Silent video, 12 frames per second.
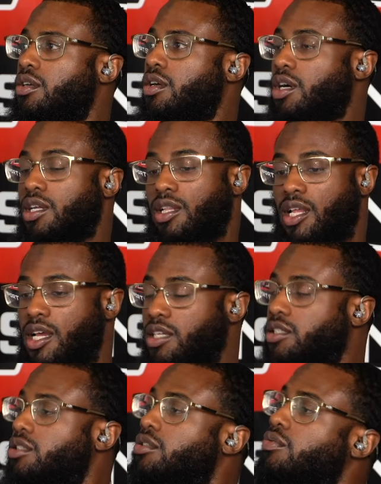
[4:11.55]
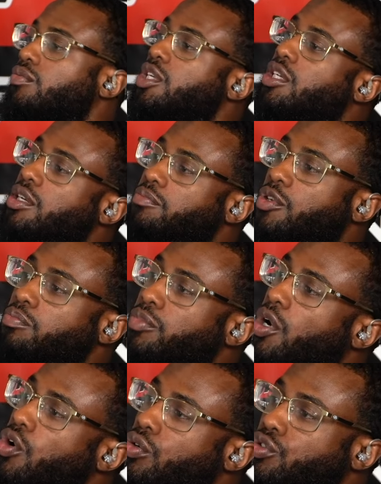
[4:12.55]
Unless we keep them
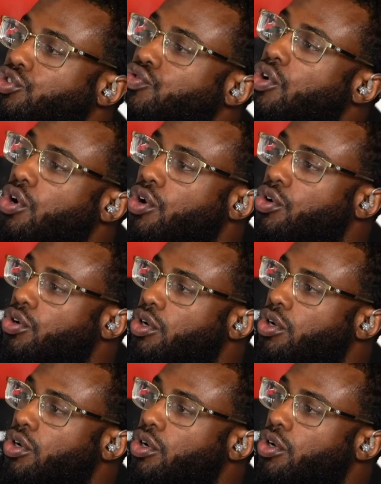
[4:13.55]
bones strong.